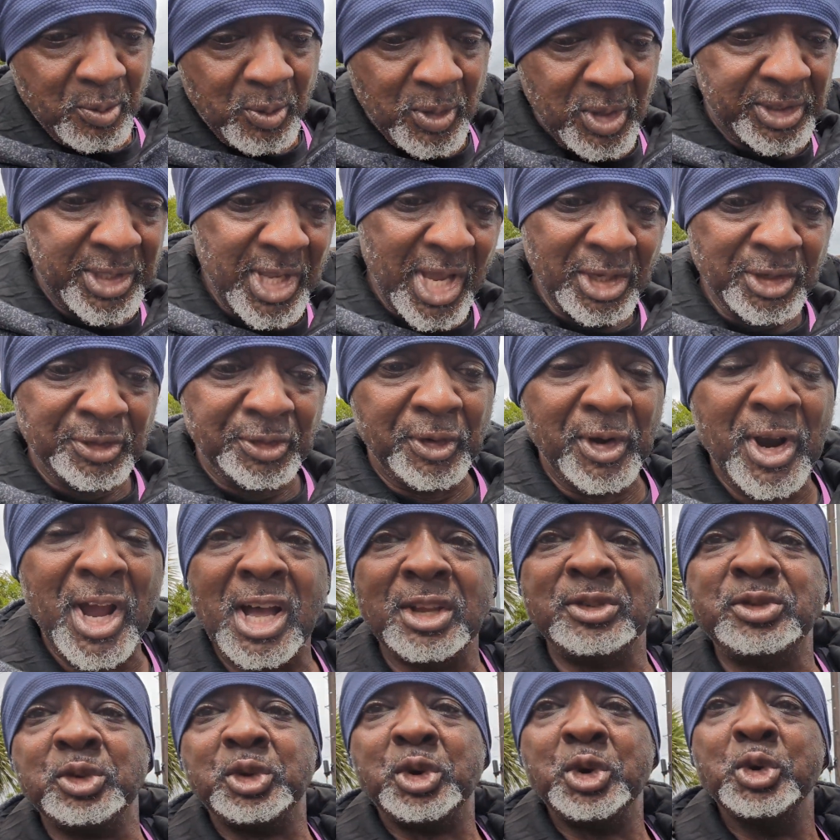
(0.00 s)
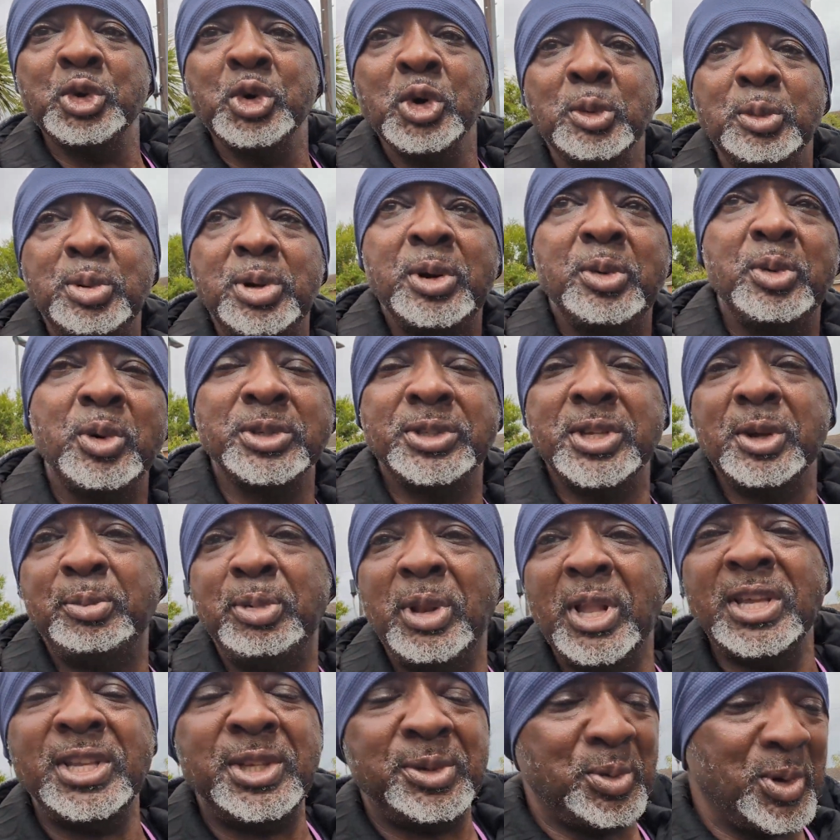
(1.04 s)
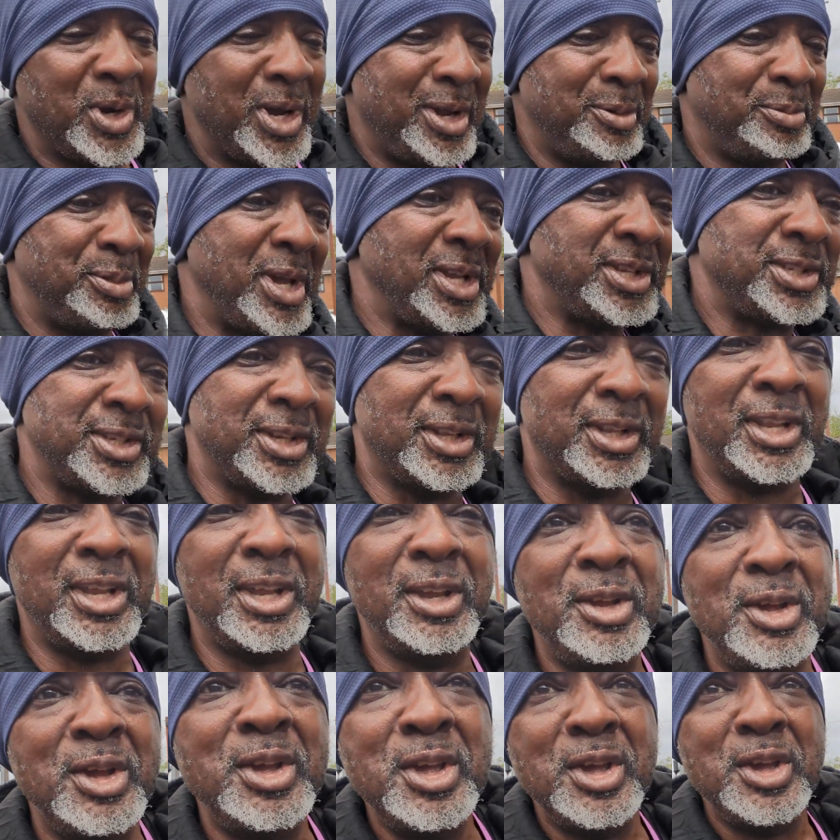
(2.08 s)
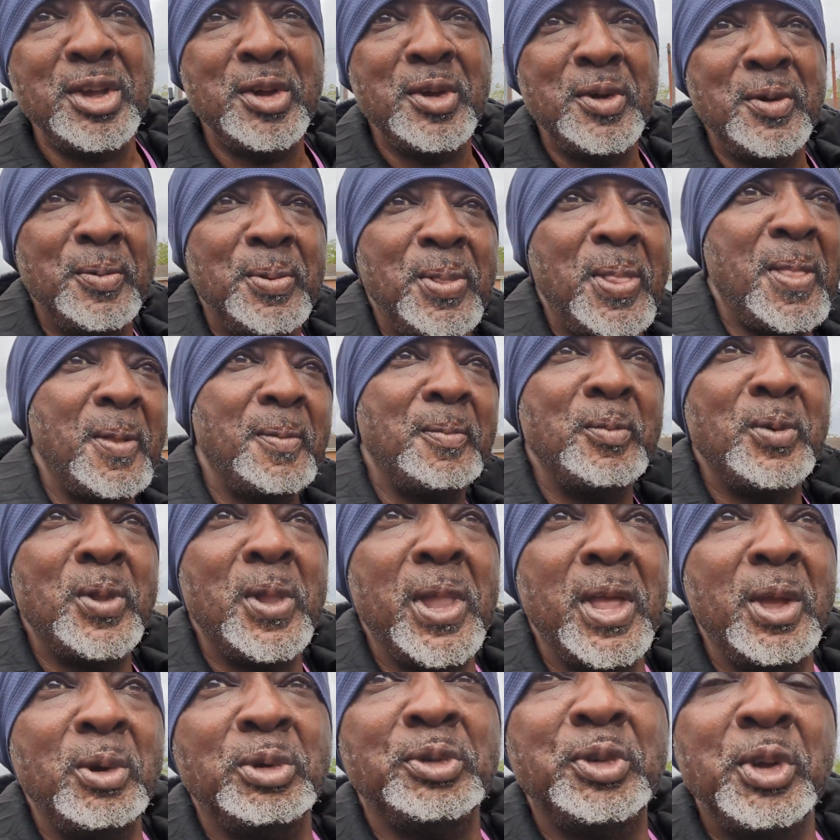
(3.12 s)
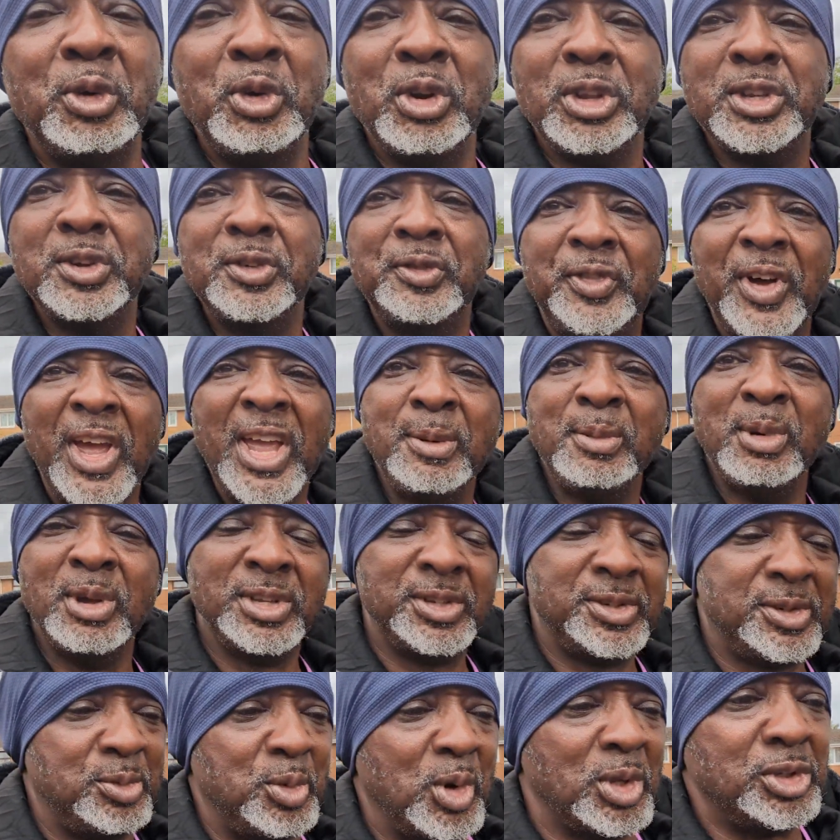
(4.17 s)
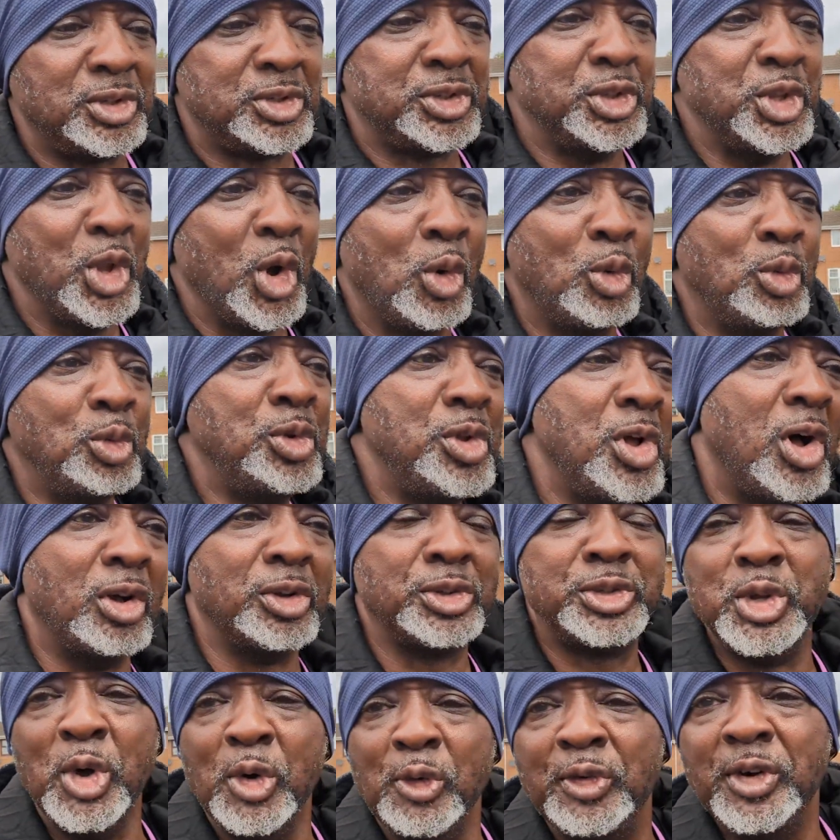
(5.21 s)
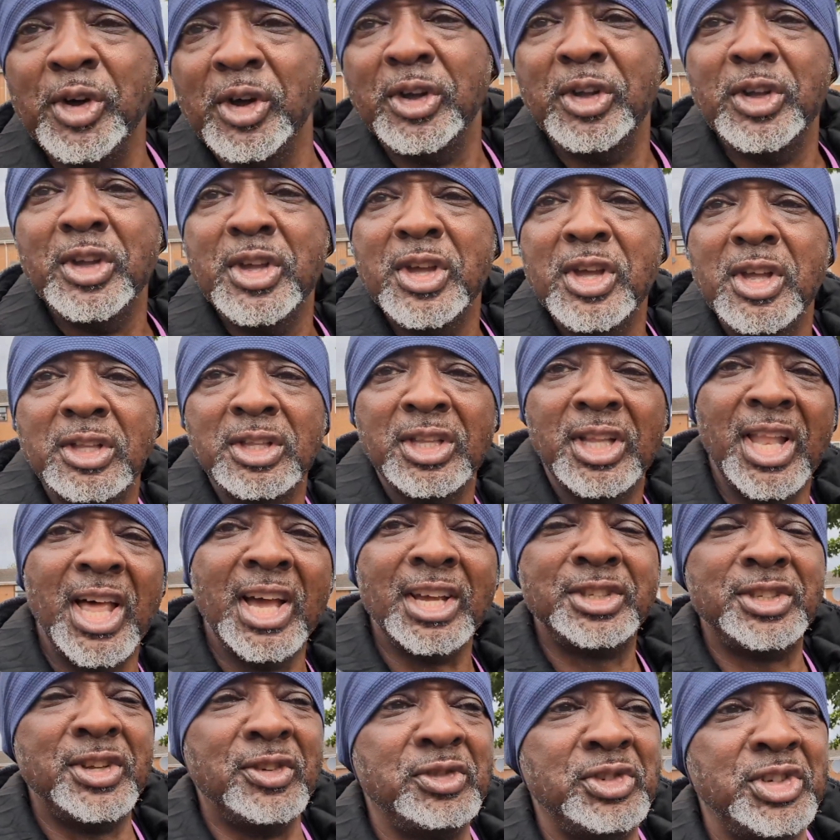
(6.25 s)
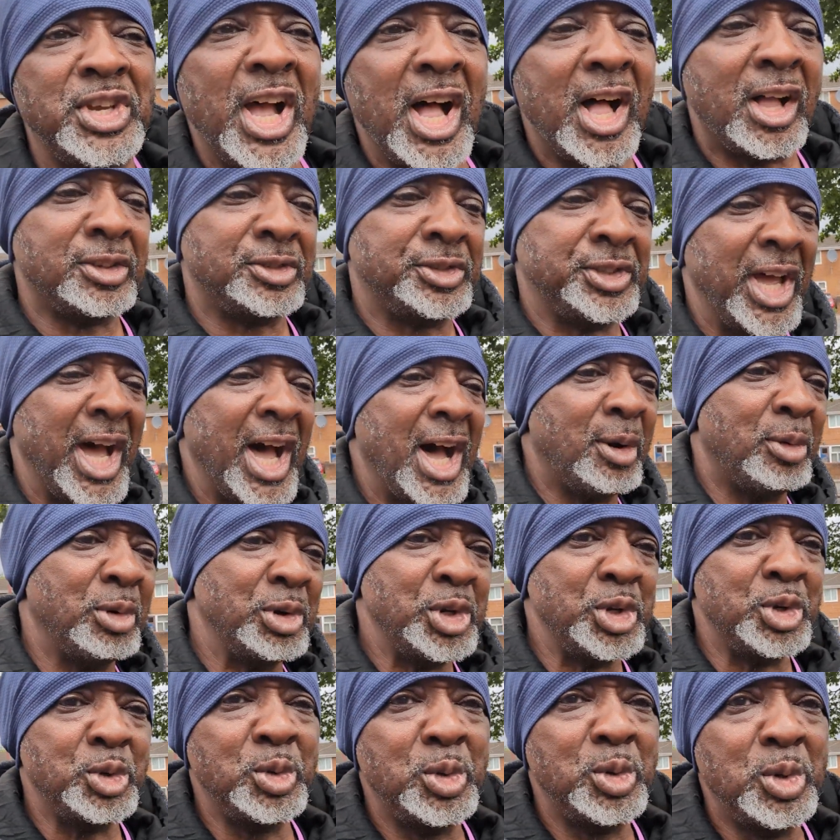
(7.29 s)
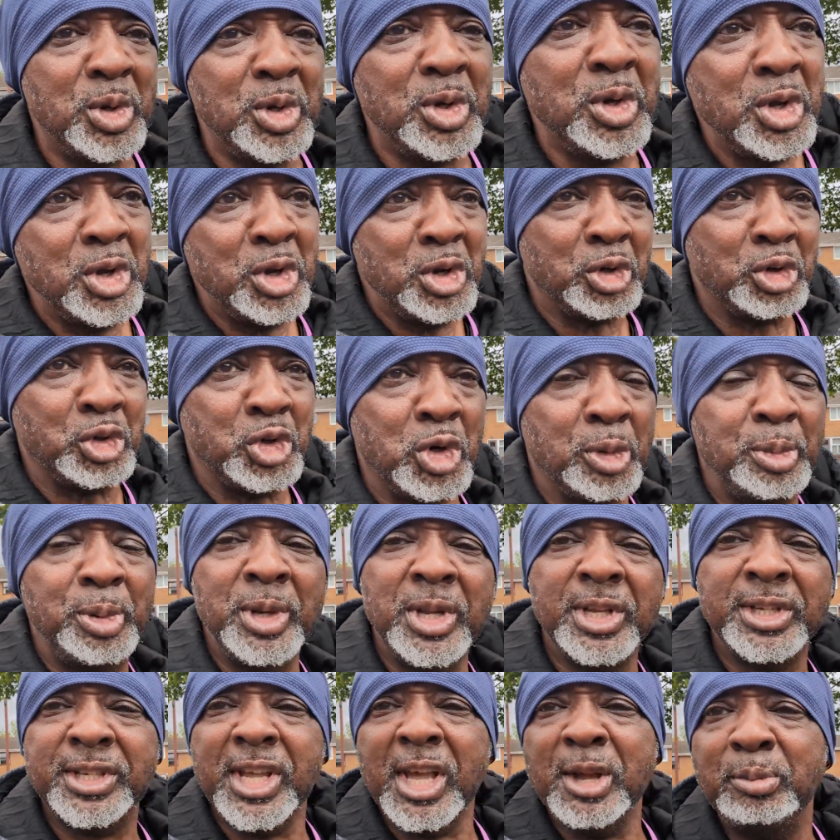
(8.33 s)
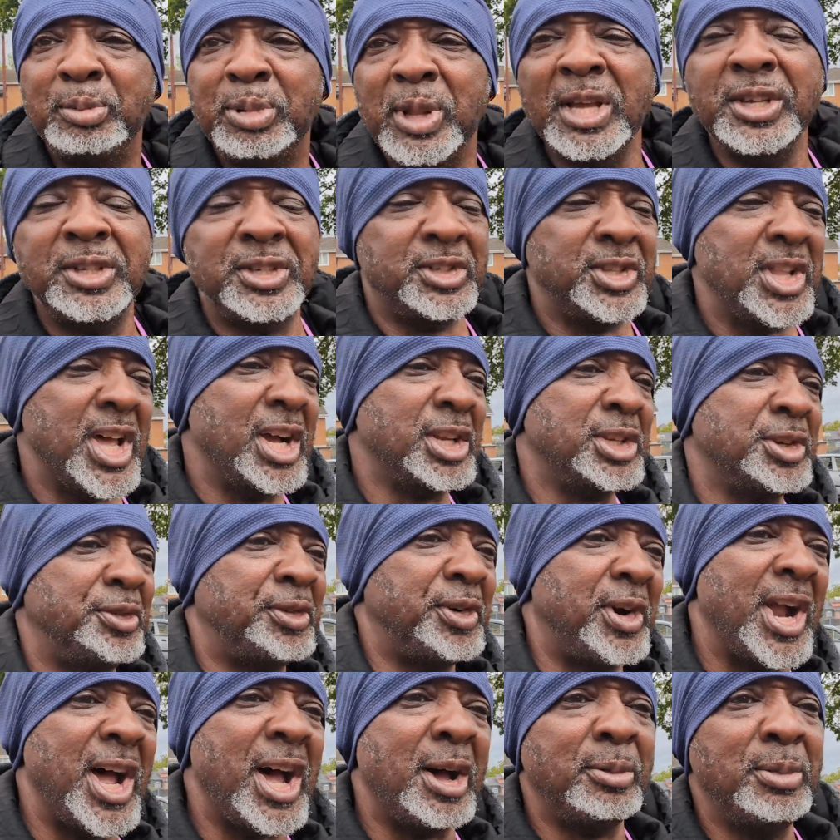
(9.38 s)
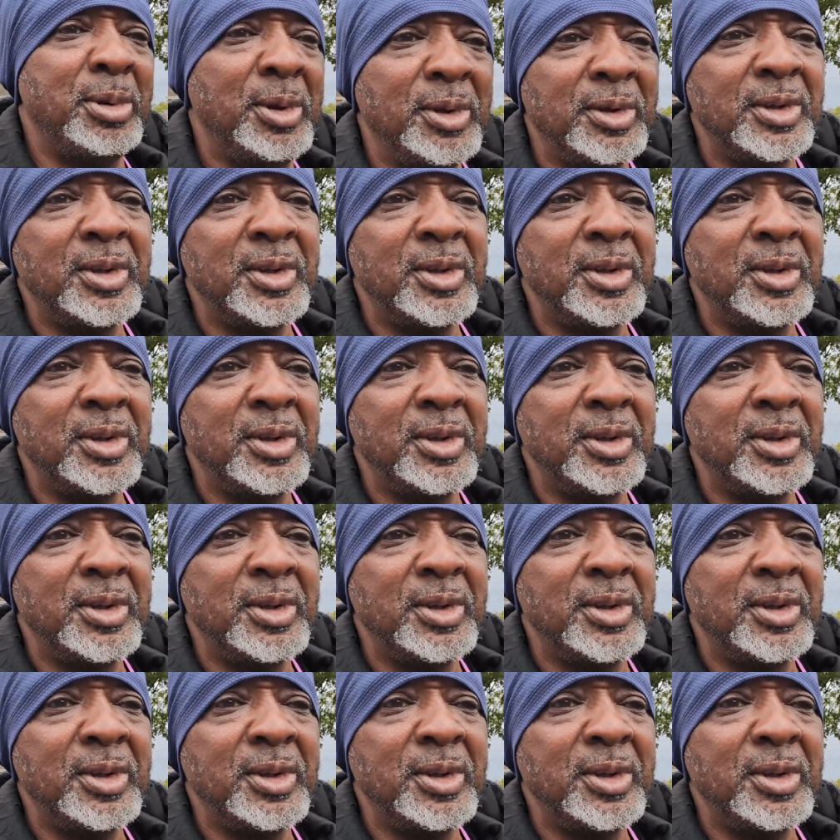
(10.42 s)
Where Nigel Farage grew up was a place where basically it was for rich and famous, once known also for the likes of Charles Darwin, who grew up in the same place as Nigel Farage.